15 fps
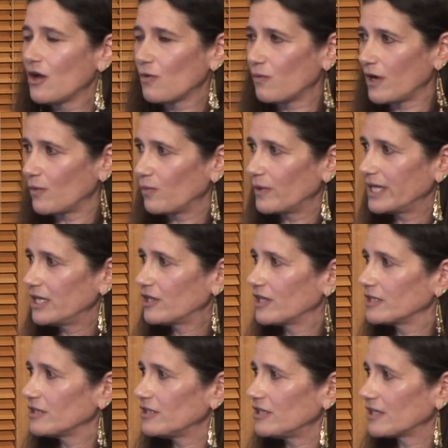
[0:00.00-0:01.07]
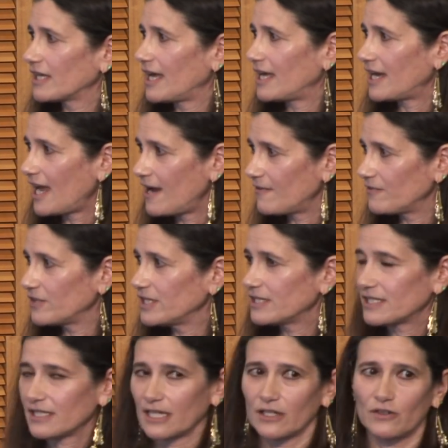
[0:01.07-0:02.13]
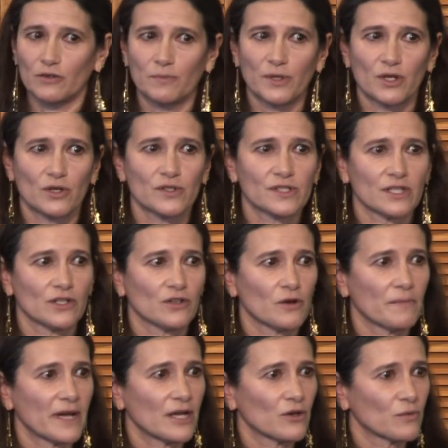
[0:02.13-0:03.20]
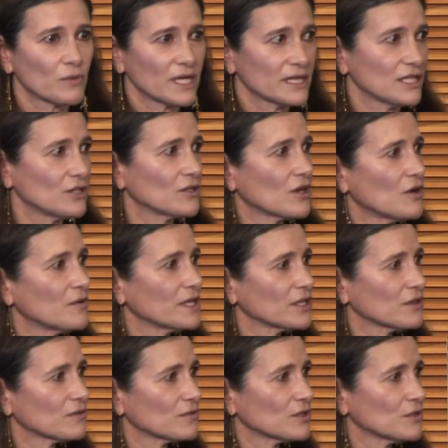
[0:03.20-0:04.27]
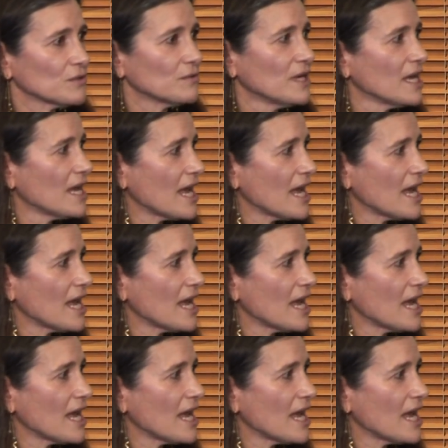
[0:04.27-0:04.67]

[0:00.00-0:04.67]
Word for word: when we can look at every single person, no matter what they're going through,